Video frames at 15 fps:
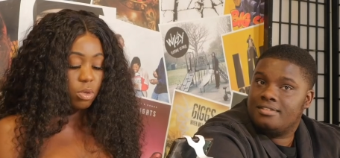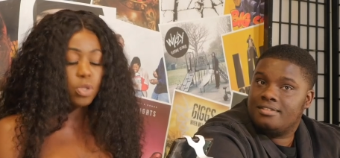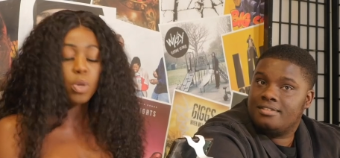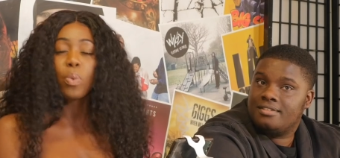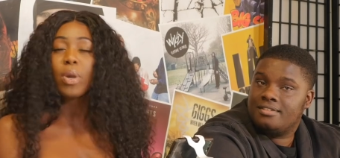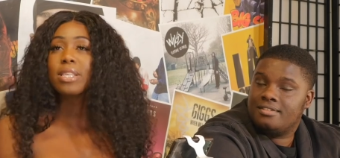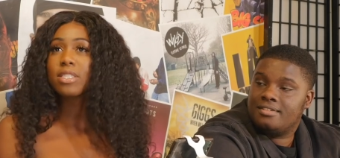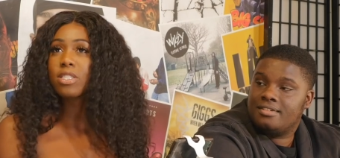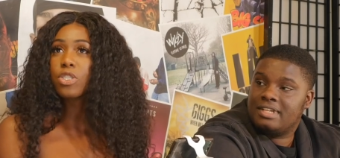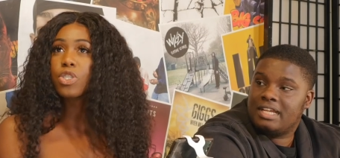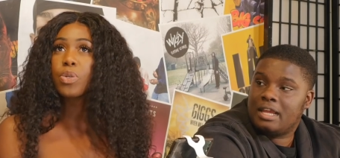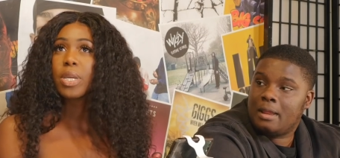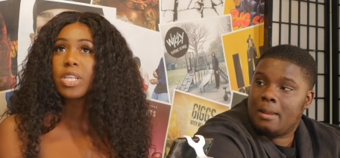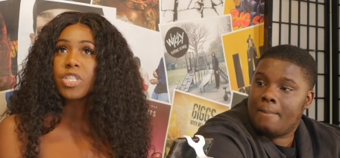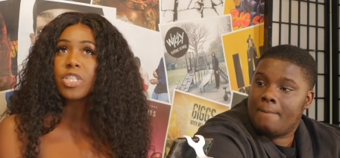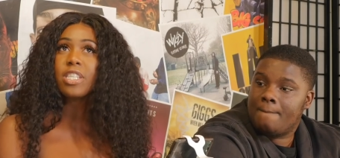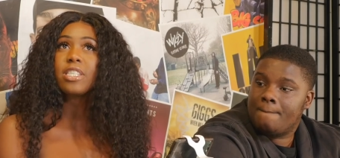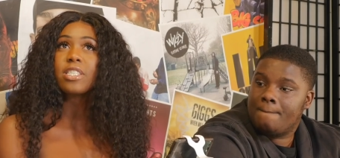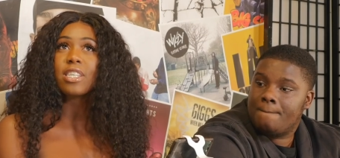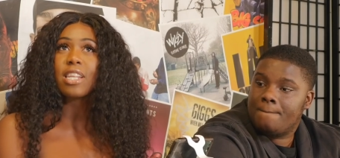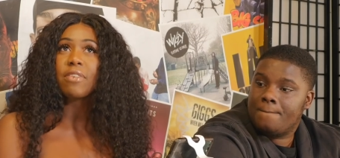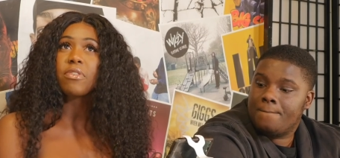Speaker 1: So what is the situation?
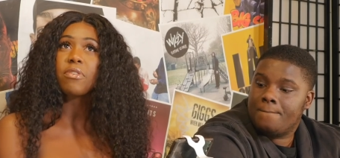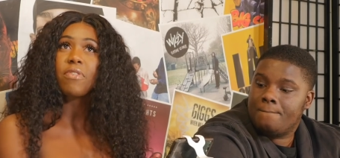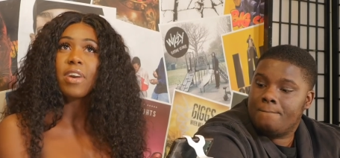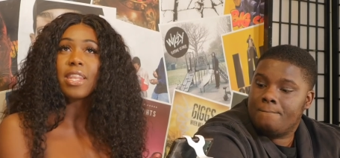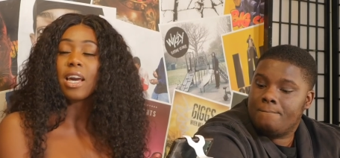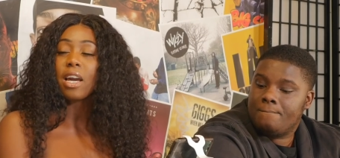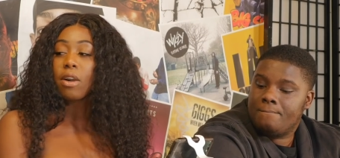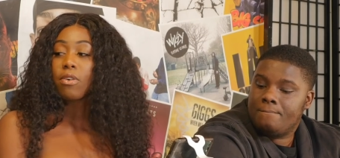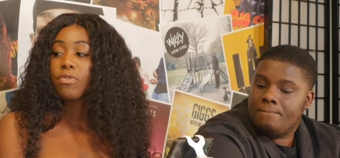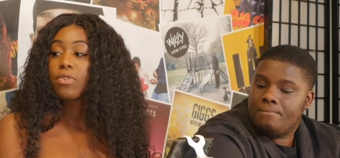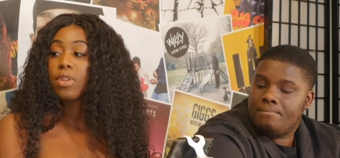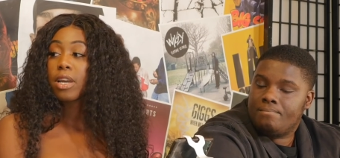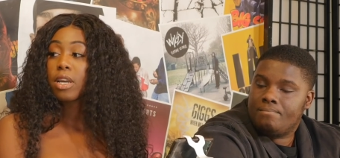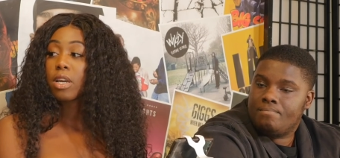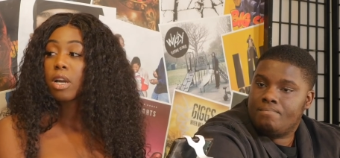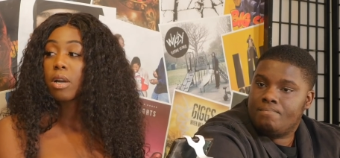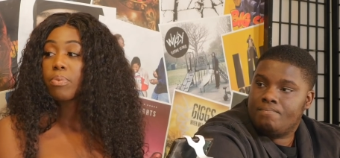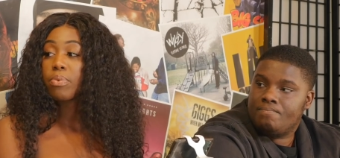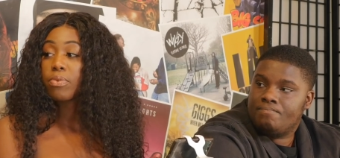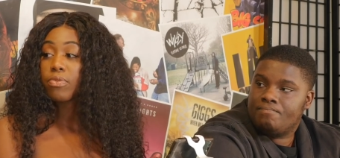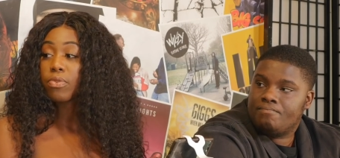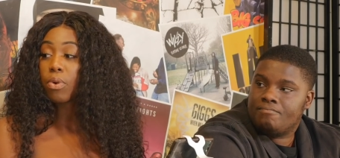He's going to have to fight that out for like he's a
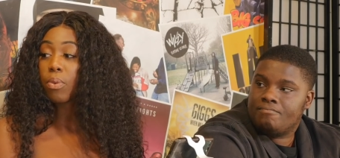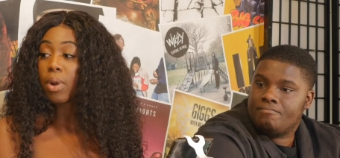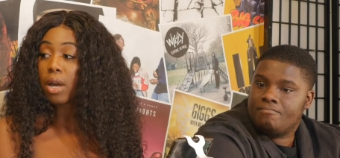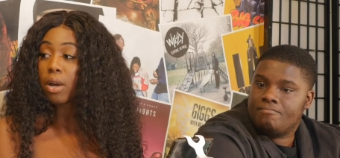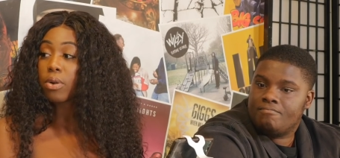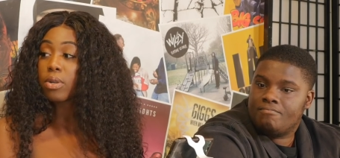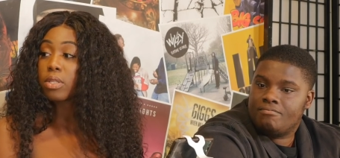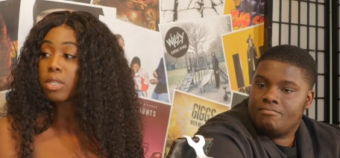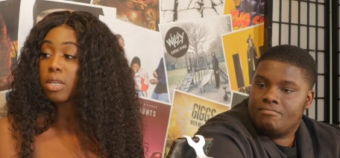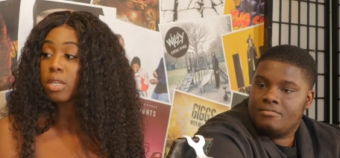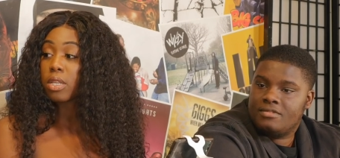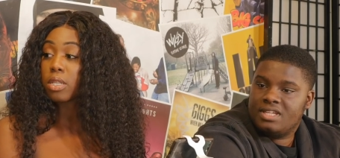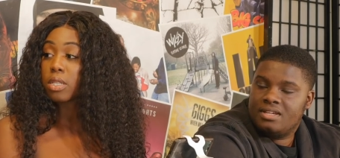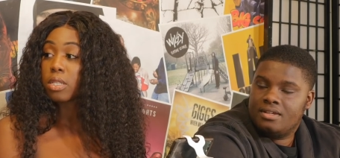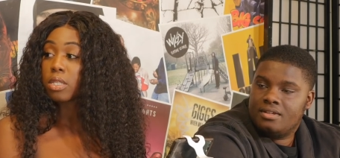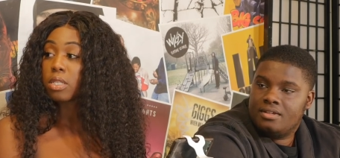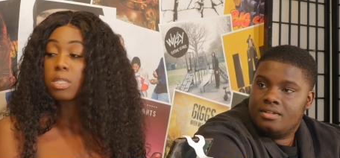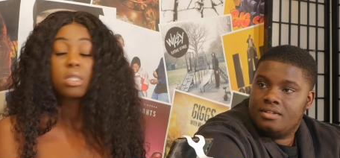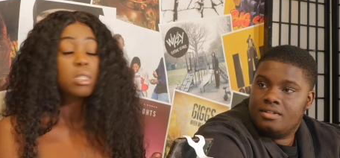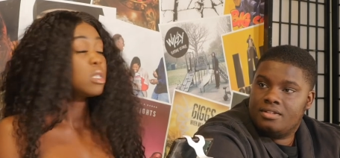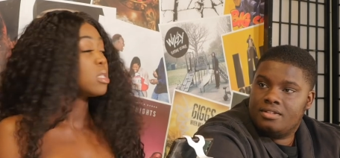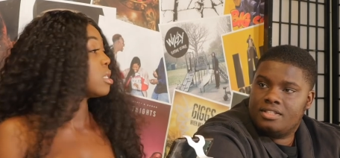couple, for a while and then...
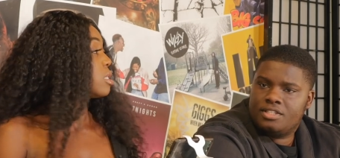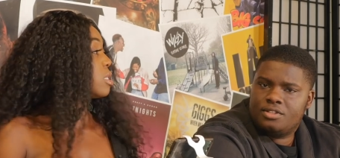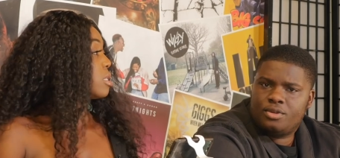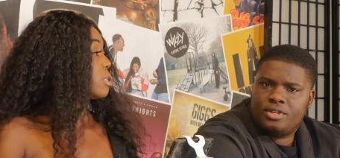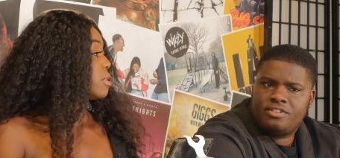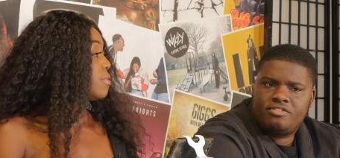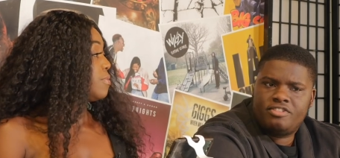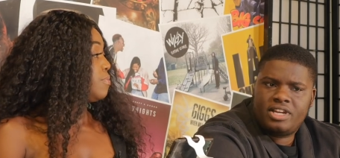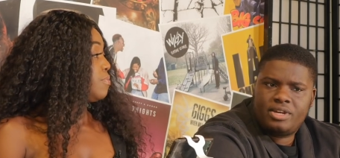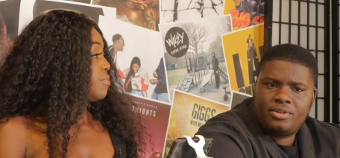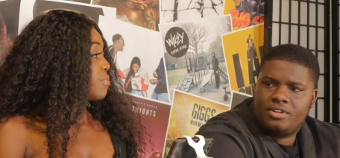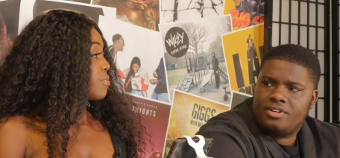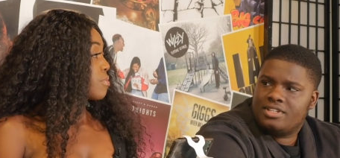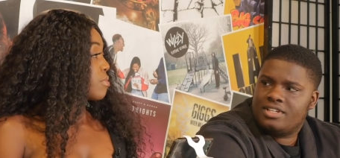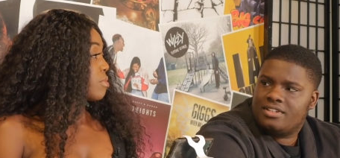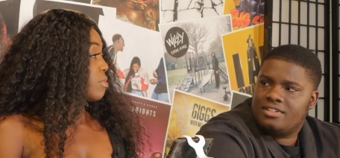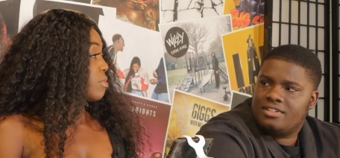
Speaker 2: He's in twenty-three hour lockdown,